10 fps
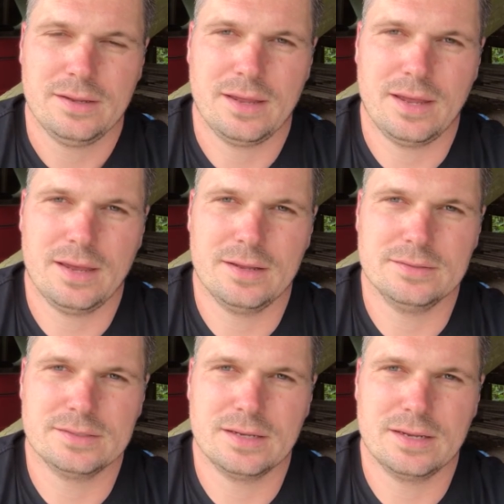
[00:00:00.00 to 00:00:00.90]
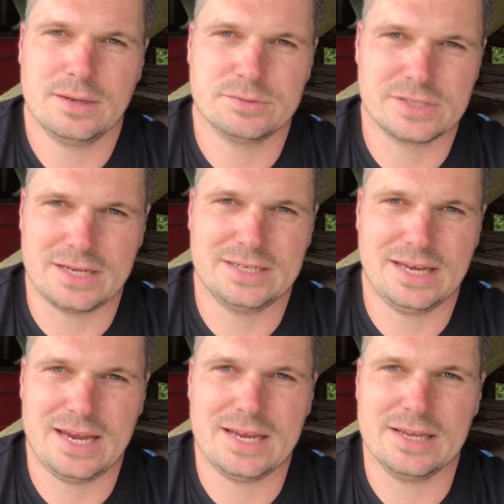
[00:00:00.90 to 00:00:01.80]
And it was
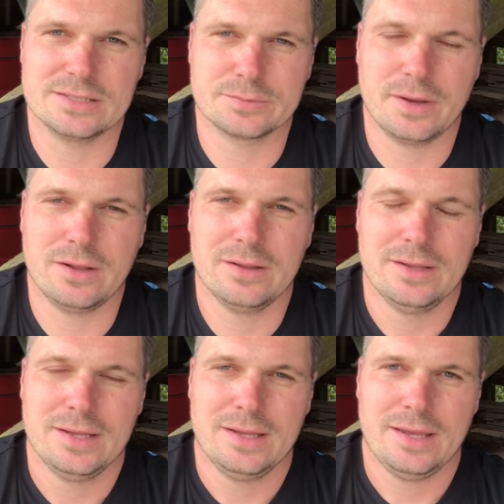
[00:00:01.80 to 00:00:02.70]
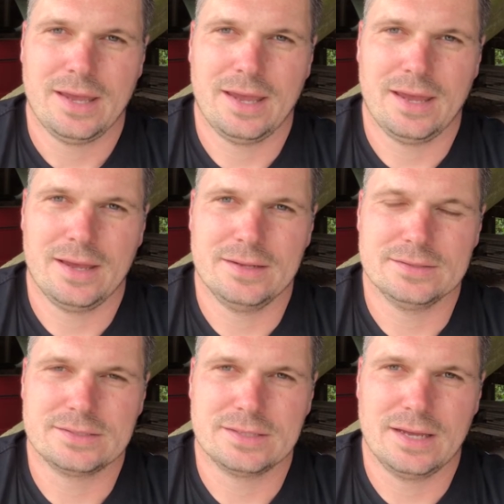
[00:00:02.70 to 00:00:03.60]
1980 as well,
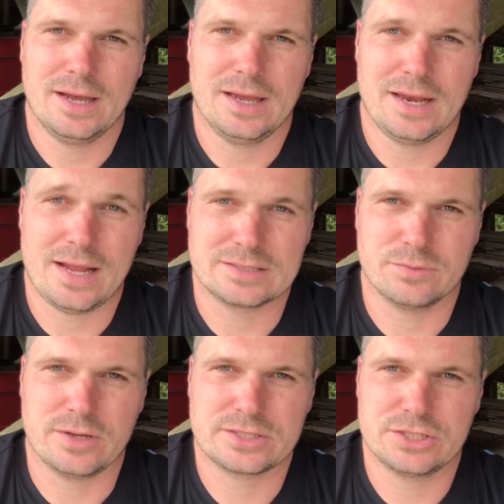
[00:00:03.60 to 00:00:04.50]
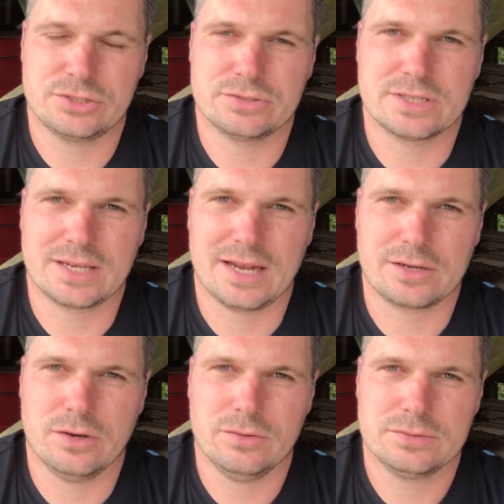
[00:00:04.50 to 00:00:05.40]
and it had some rust issues at the
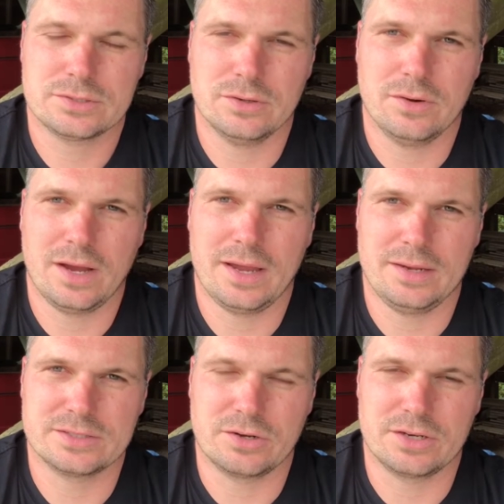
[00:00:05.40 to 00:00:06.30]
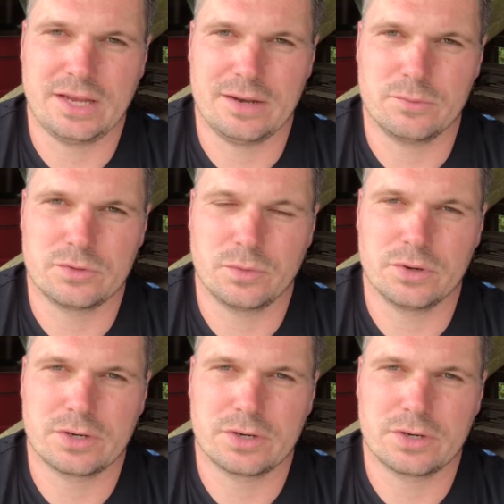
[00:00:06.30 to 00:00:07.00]
get-go, so I started getting to work